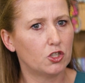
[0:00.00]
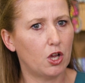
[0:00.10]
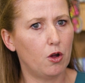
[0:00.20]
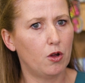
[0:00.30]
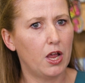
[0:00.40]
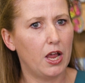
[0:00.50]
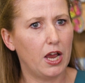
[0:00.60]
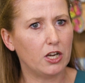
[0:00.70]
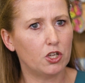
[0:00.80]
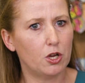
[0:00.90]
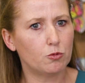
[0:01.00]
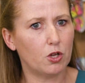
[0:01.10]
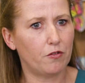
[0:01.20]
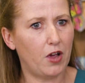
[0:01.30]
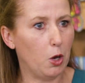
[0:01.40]
So in terms
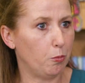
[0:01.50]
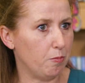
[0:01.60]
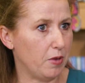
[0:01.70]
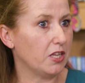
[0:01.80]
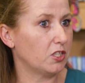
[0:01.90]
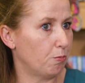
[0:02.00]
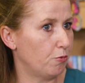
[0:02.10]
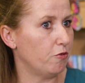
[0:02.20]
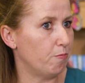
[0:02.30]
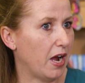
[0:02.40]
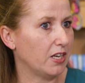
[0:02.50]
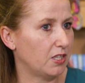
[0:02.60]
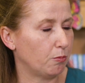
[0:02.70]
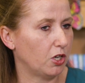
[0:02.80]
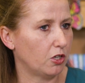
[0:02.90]
of helping me, it's improved my
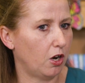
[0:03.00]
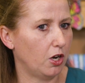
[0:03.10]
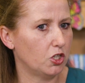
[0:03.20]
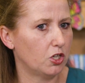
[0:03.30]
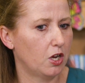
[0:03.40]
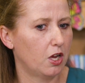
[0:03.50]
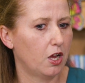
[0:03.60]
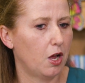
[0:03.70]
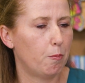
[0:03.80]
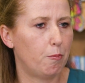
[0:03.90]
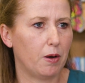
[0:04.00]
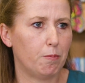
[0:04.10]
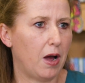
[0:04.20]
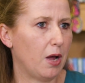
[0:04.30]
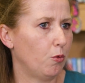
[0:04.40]
subject knowledge, but
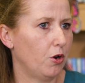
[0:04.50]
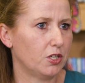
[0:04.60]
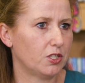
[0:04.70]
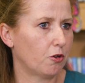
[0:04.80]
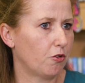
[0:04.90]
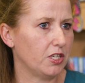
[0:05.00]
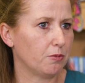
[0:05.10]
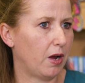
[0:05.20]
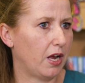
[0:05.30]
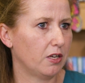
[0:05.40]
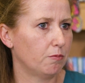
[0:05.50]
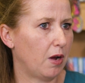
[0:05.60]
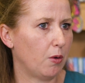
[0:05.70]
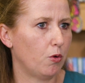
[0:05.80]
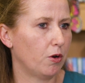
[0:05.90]
my word, it's increased my
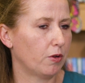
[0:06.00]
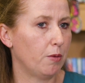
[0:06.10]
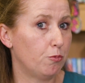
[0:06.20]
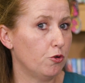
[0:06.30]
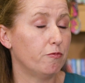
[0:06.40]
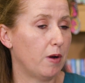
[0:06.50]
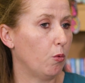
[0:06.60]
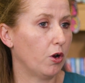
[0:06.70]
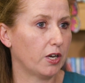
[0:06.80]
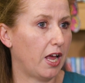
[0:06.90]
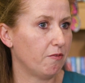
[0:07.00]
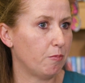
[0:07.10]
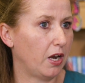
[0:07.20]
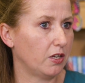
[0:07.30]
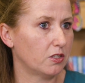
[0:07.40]
work, improved my work-life
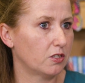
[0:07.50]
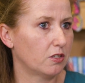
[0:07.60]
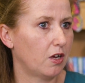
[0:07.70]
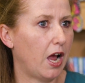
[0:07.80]
balance.